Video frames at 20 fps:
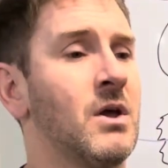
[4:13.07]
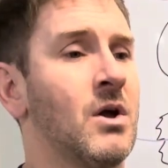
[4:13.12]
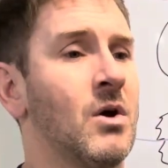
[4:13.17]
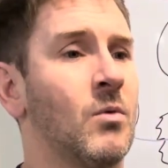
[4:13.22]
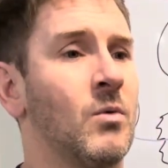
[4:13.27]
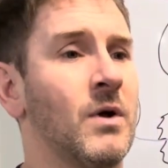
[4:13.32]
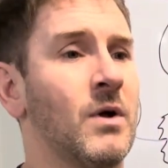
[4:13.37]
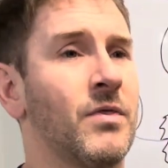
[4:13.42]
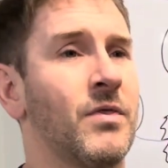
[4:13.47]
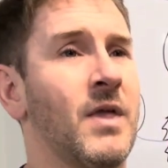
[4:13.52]

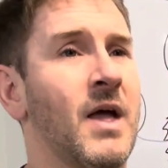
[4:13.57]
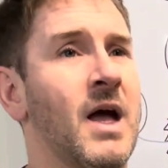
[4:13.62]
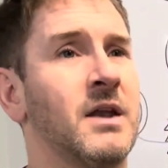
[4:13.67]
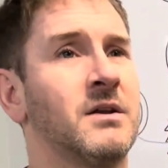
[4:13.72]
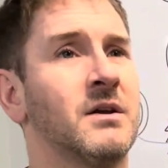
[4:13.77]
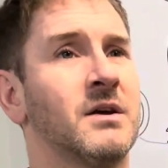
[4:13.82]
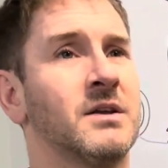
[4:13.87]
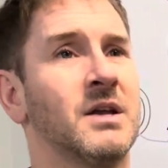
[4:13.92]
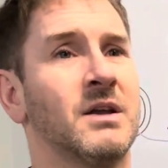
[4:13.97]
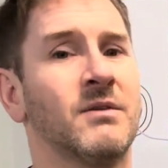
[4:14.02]
what that
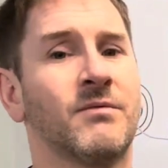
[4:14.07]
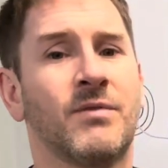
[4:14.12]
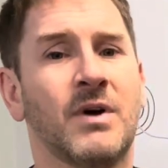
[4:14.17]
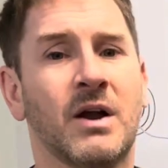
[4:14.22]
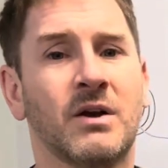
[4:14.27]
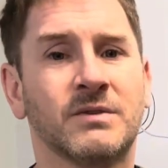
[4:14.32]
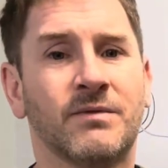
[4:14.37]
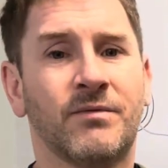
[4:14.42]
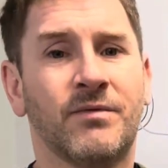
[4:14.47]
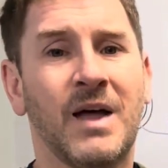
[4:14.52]
does, it
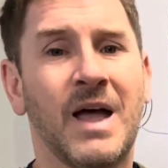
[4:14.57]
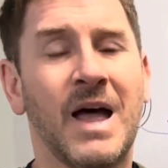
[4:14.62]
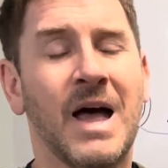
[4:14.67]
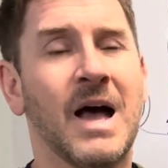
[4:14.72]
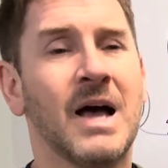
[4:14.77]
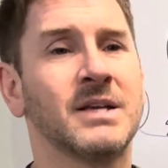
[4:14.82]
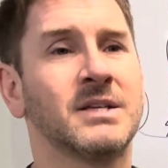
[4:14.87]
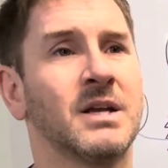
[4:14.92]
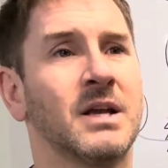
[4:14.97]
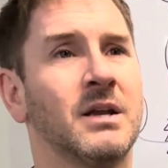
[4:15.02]
fires
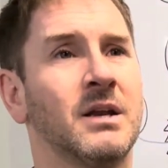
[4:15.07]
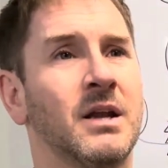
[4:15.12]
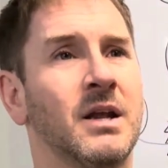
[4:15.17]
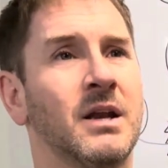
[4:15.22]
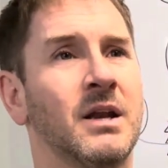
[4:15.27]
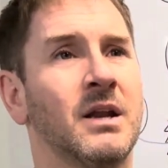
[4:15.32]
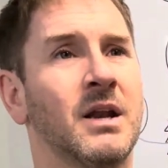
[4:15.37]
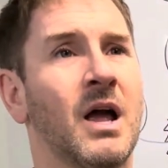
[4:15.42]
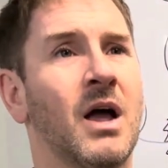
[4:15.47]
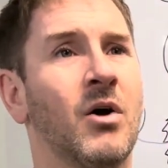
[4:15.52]
fast and
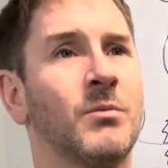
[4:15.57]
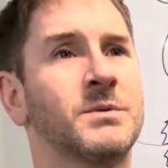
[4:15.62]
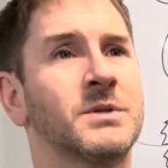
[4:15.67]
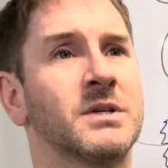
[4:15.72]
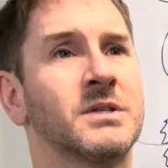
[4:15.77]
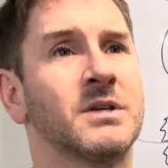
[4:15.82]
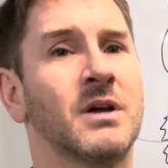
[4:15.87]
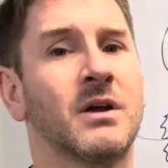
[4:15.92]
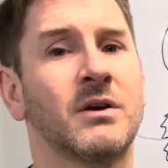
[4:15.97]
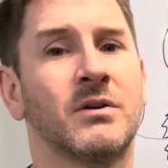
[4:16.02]
it helps
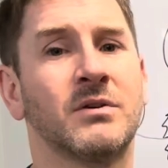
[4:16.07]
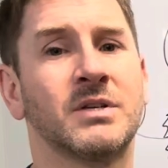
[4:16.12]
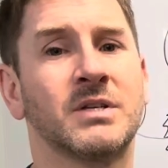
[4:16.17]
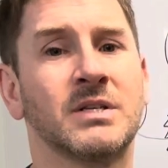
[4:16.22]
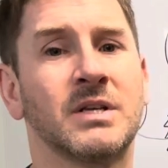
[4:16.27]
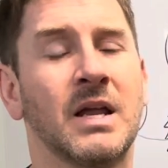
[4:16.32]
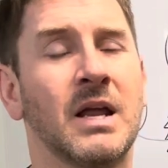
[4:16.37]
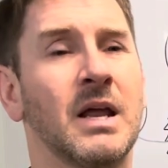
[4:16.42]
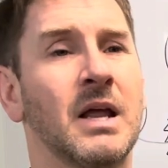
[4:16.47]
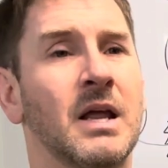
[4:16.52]
us
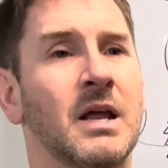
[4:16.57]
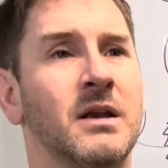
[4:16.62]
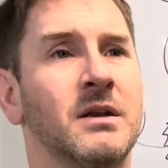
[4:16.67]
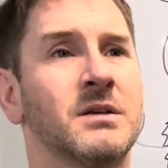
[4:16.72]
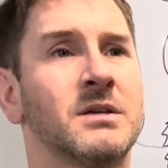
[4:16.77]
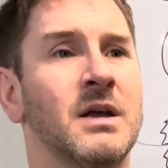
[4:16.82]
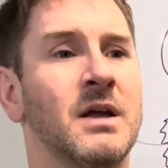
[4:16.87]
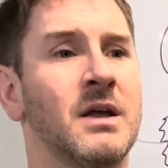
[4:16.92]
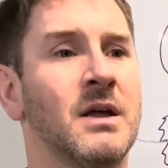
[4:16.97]
understand